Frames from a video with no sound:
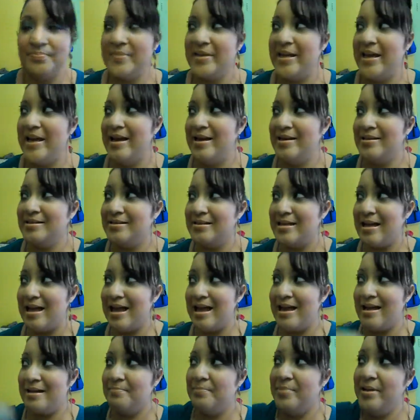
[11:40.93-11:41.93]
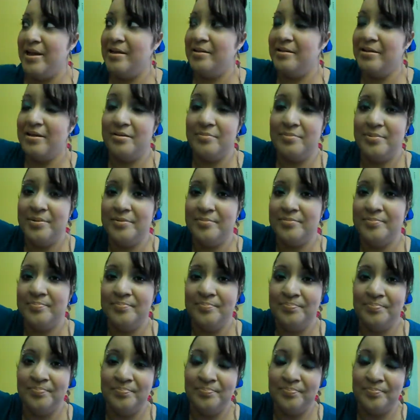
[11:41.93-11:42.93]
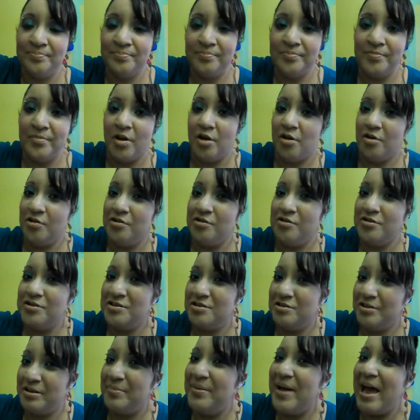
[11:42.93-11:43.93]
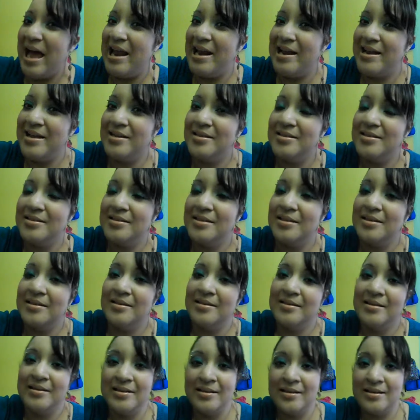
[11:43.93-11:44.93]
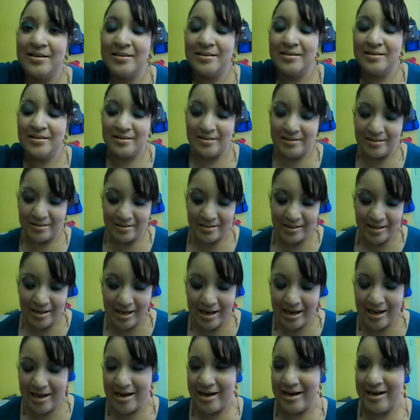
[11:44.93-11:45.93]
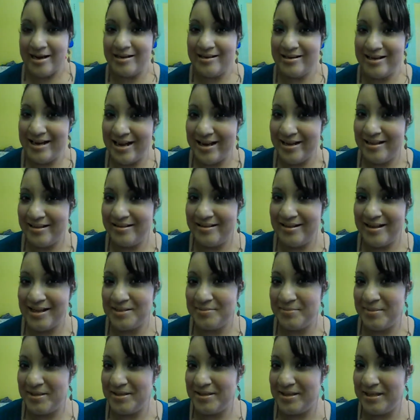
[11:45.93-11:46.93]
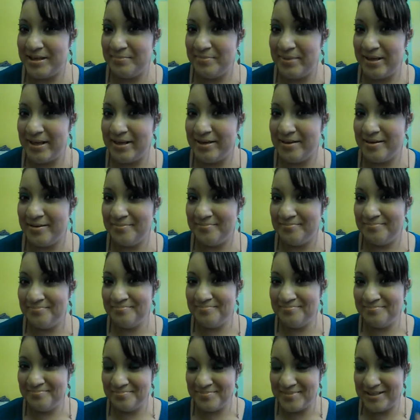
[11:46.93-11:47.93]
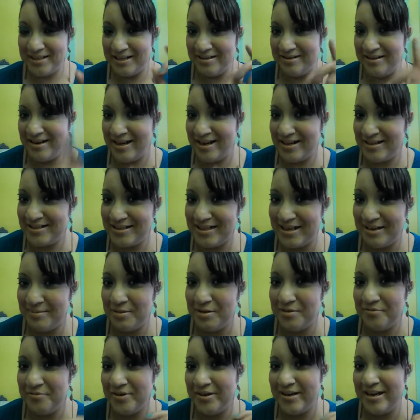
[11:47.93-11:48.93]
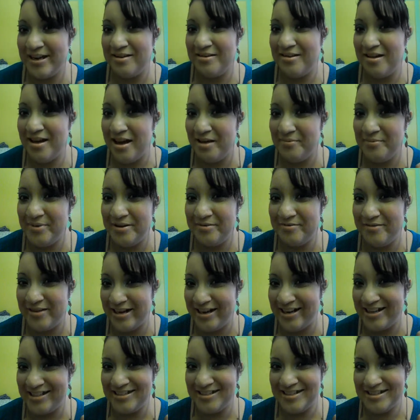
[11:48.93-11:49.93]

Yes, I picked up all those three palettes. And yeah, that's my sneak peek. See you next time. Don't forget to comment, rate, and